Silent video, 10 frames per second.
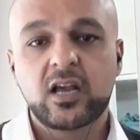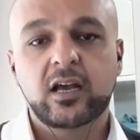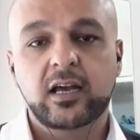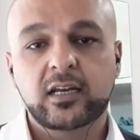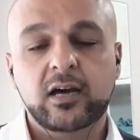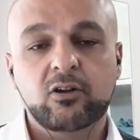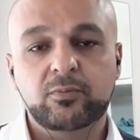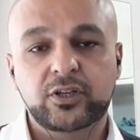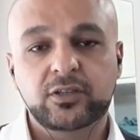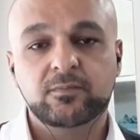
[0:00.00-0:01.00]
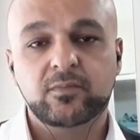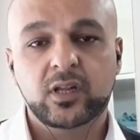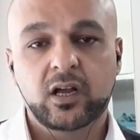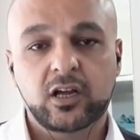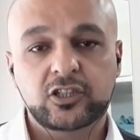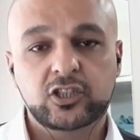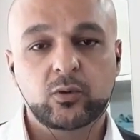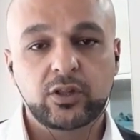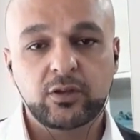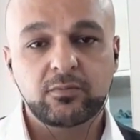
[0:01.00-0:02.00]
and I'll be
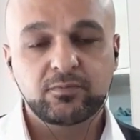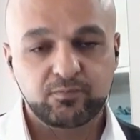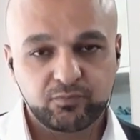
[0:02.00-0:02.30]
showing them